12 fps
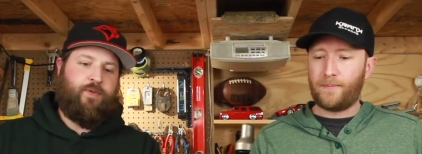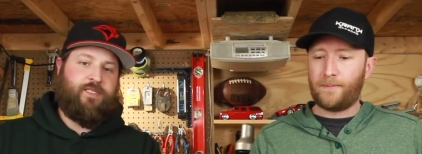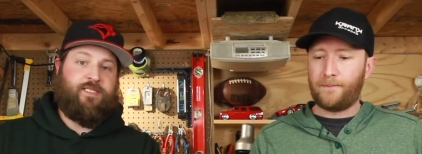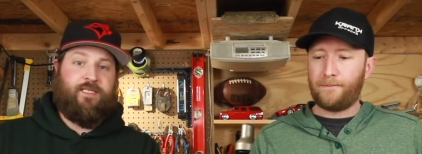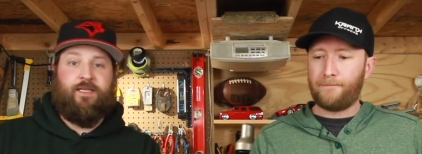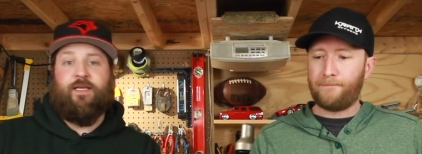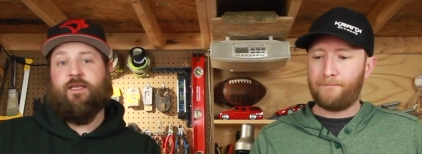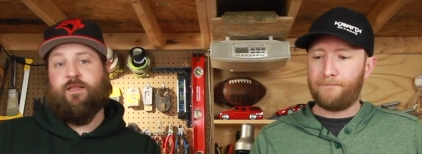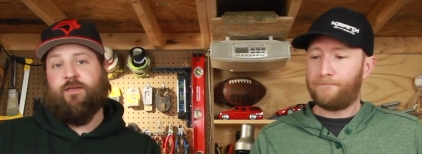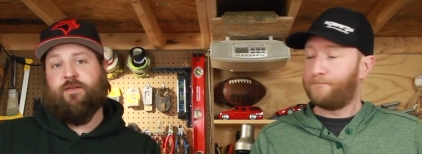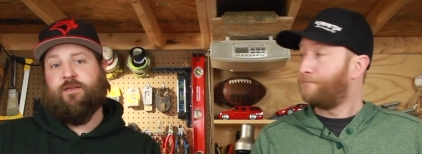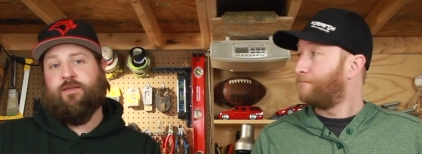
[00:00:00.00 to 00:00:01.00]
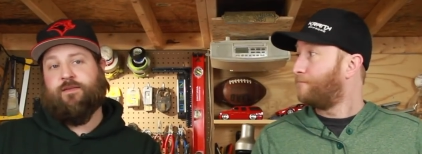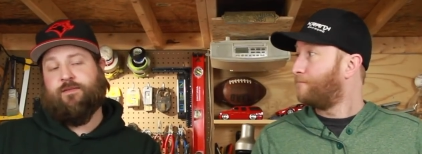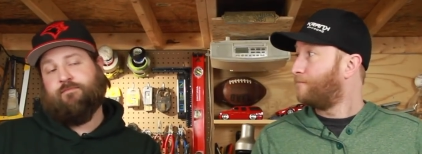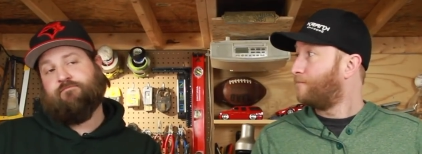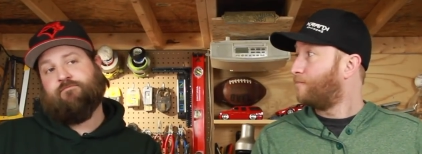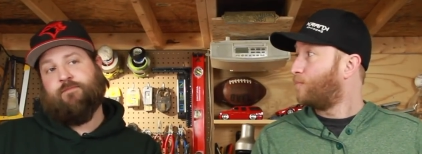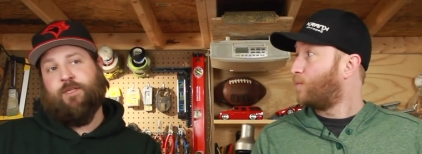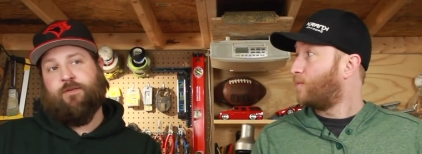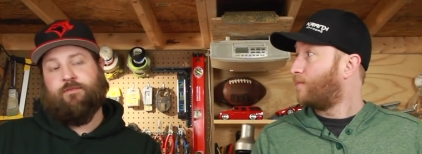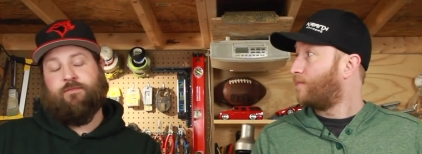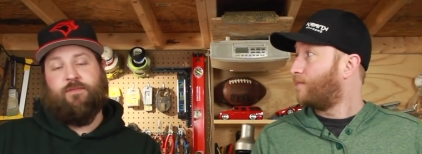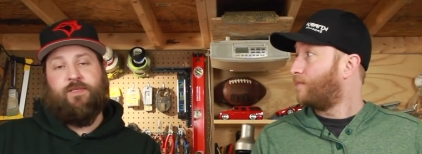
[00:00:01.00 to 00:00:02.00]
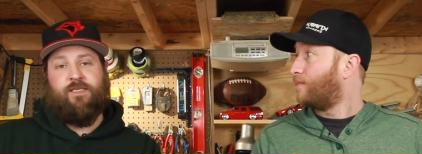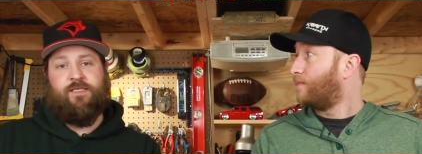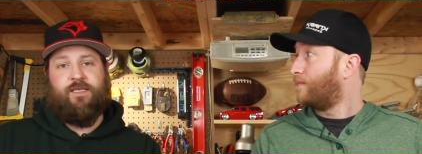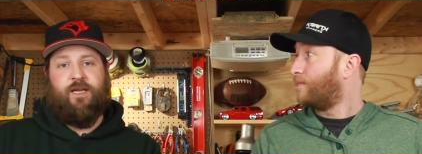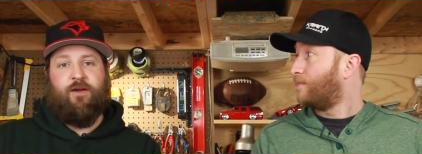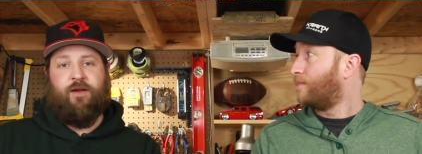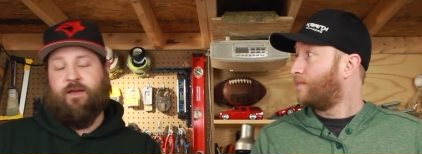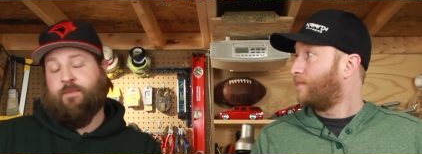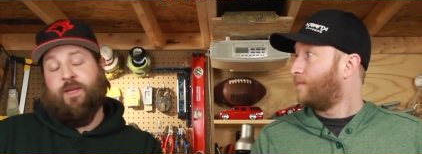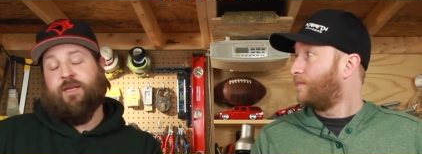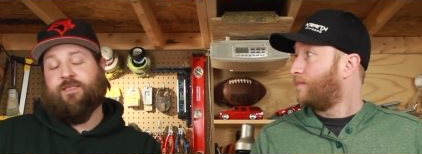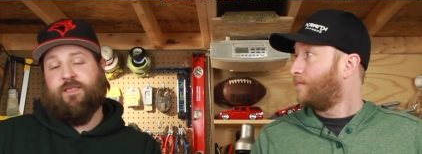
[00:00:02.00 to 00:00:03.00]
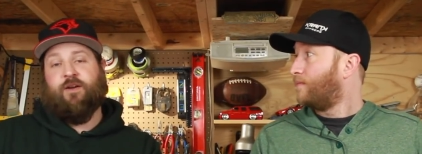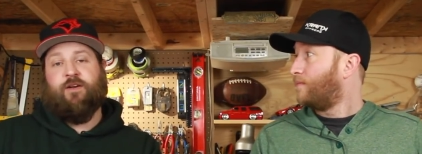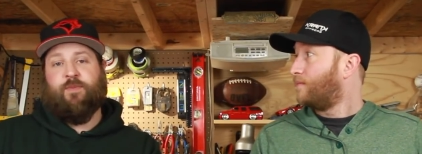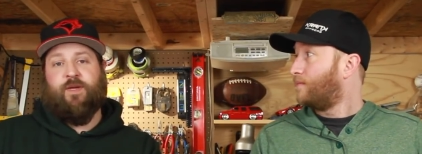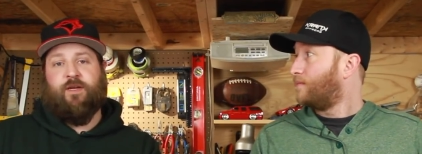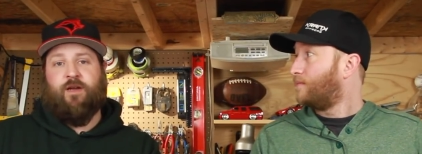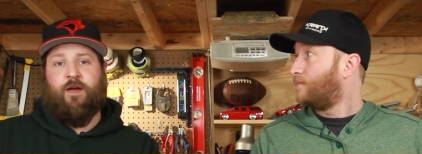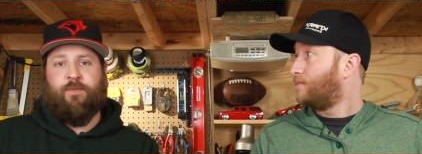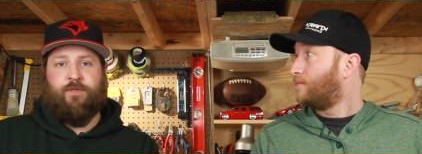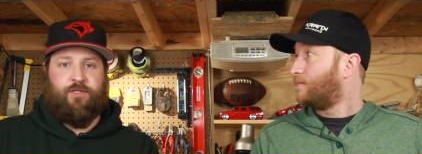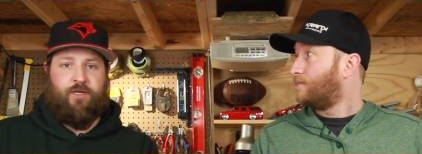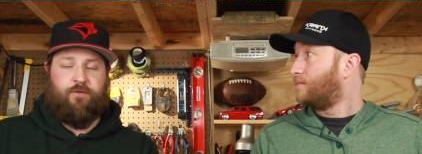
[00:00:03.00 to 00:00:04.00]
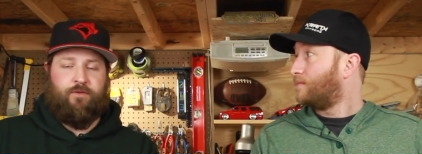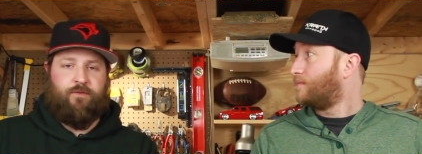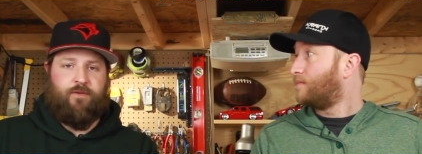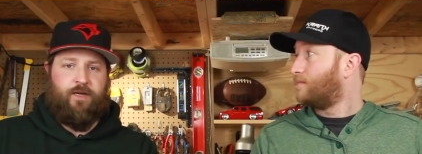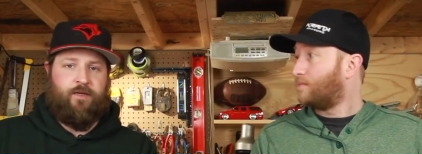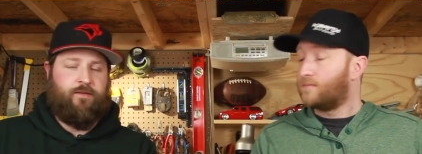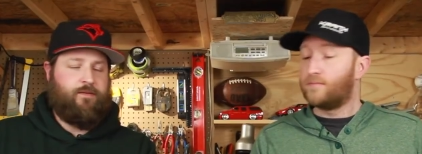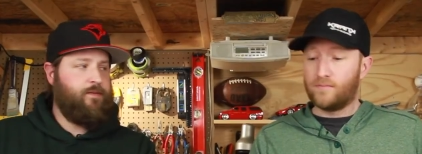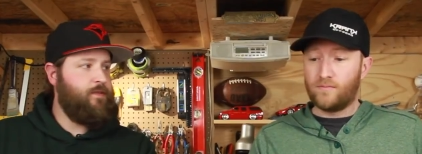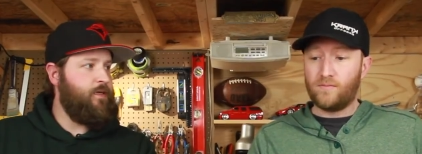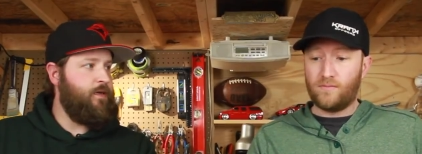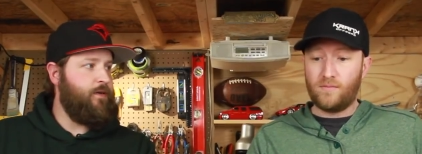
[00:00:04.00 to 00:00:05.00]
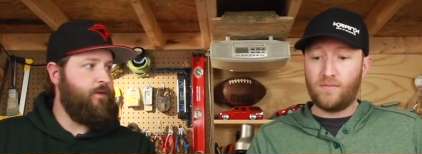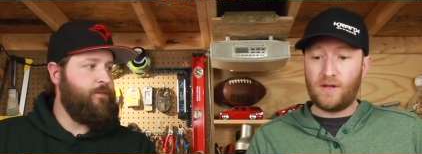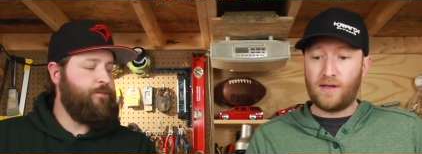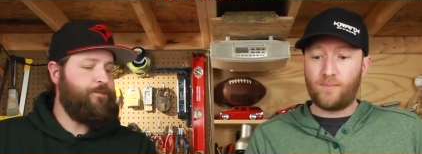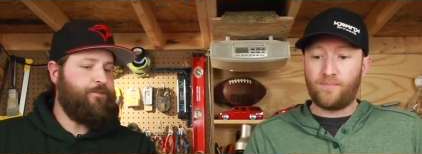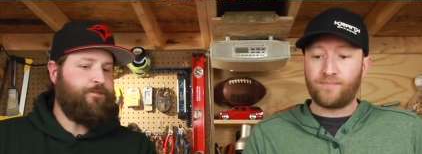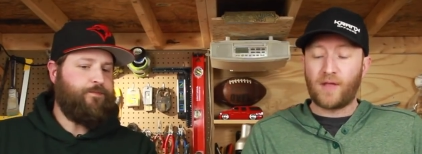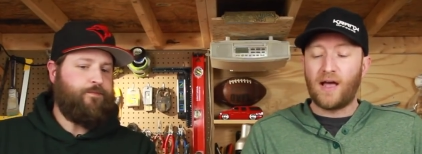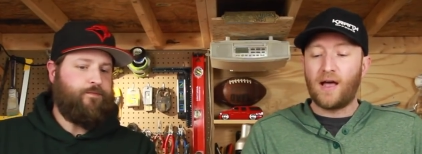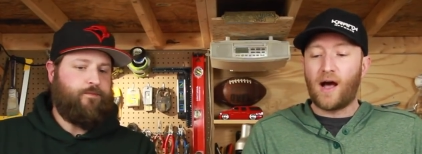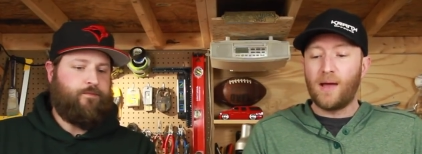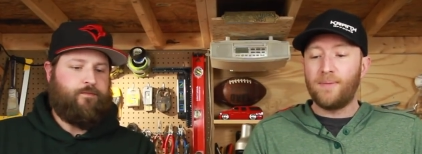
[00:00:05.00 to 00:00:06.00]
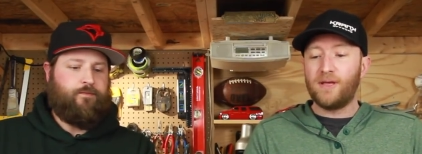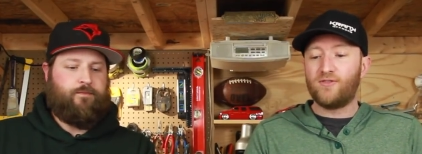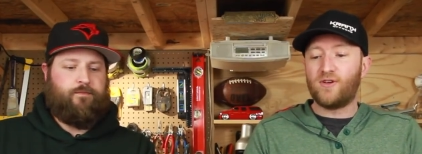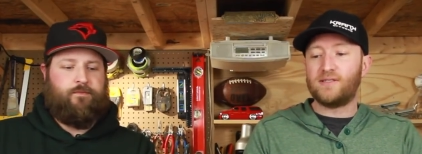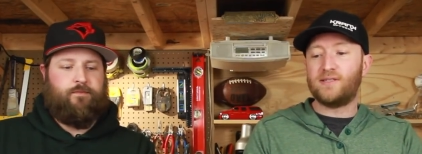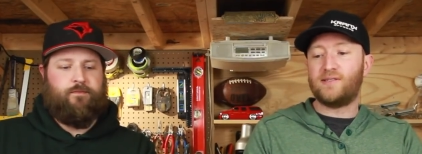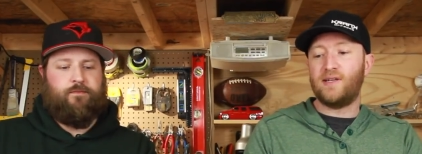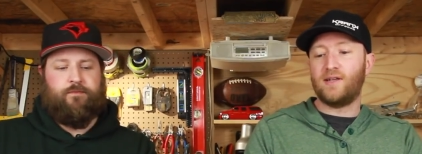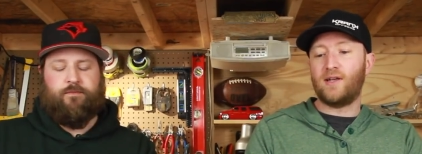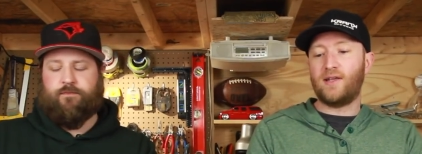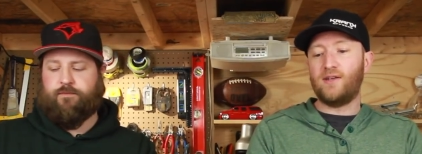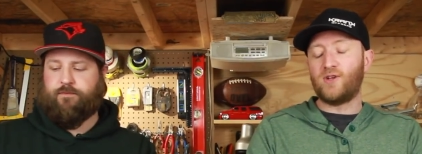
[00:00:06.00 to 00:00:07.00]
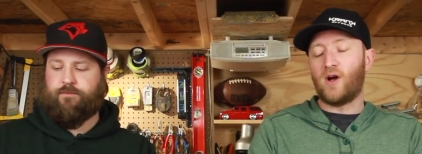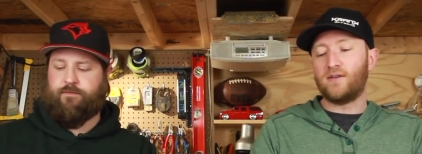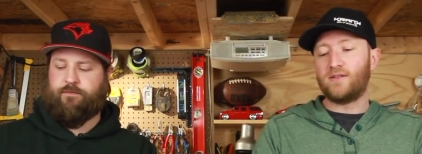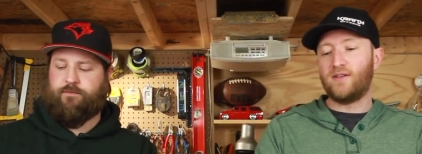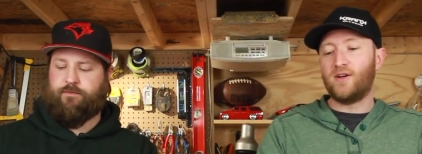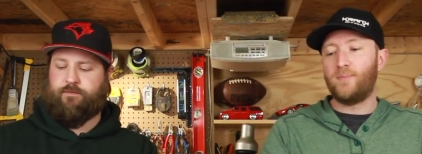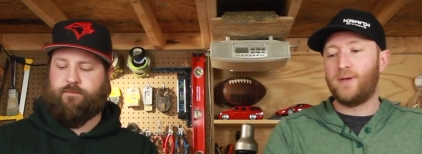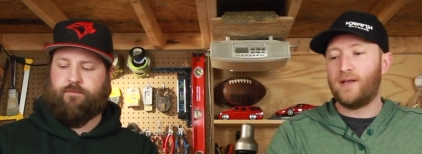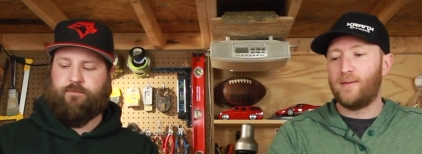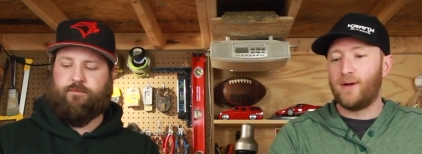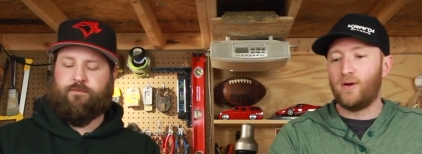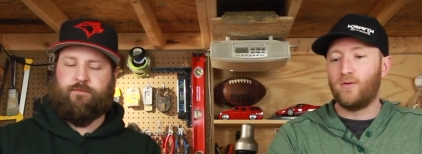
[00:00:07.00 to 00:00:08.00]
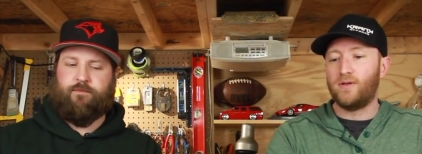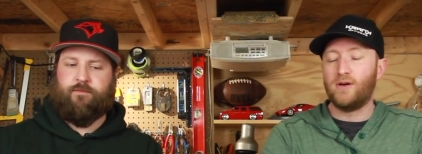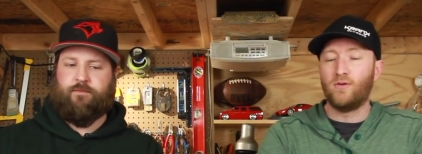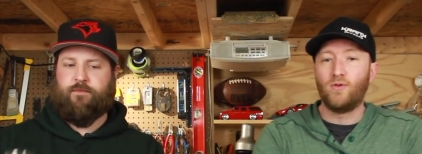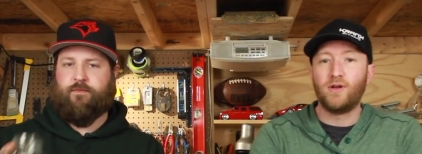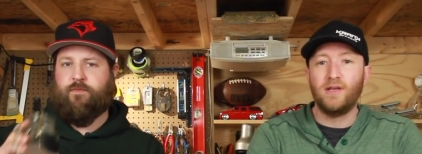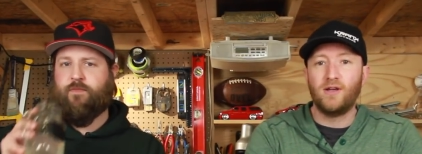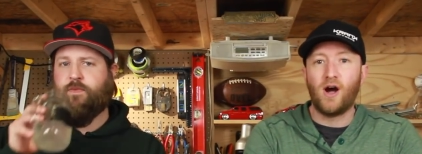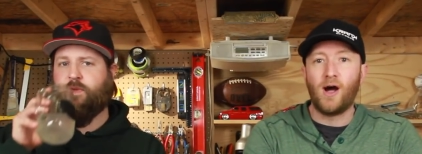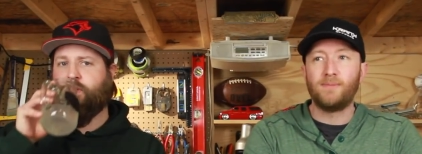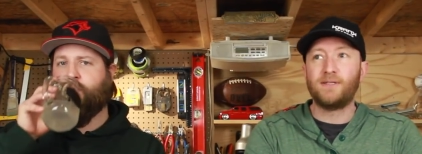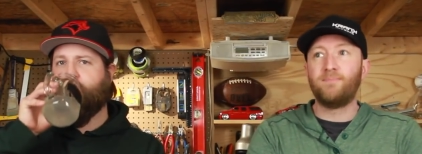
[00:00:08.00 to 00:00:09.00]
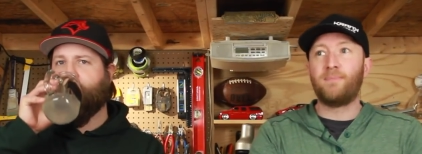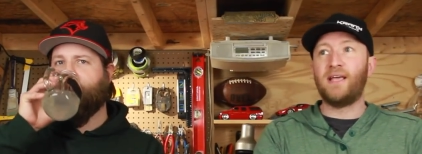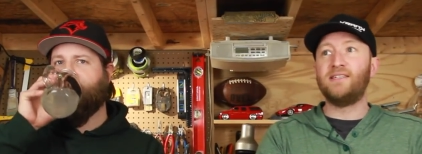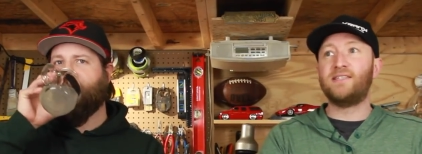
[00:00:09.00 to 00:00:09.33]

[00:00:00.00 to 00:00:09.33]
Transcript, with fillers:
Speaker 1: but still, like there, you know, it's scary. I mean, it's scary to be a cop in general, right? So yeah,
Speaker 2: I, would be interested to see. Like he talked a little bit about you know rookie cops and pay